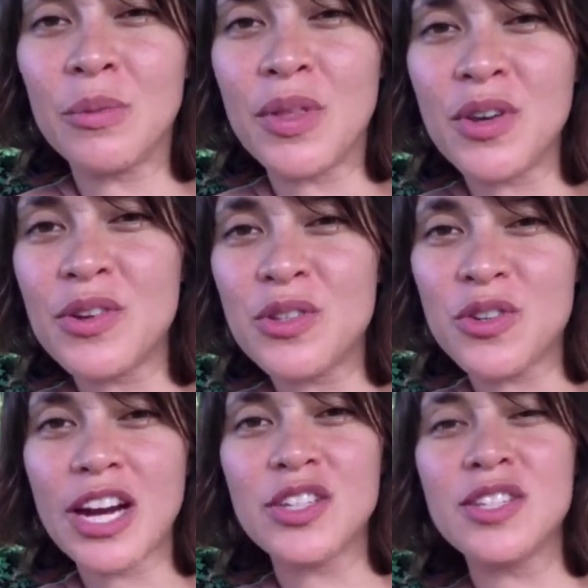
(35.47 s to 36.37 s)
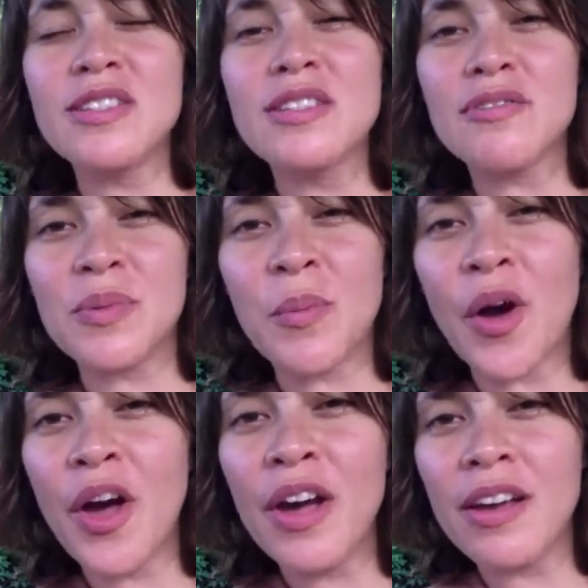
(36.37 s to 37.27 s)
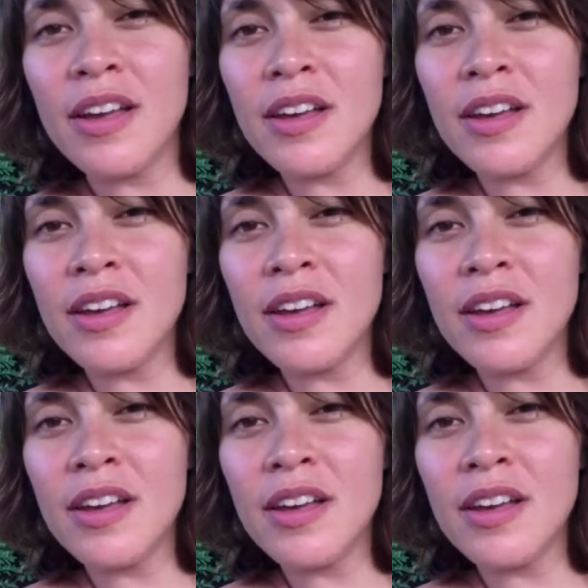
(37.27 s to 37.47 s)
with no distractions from work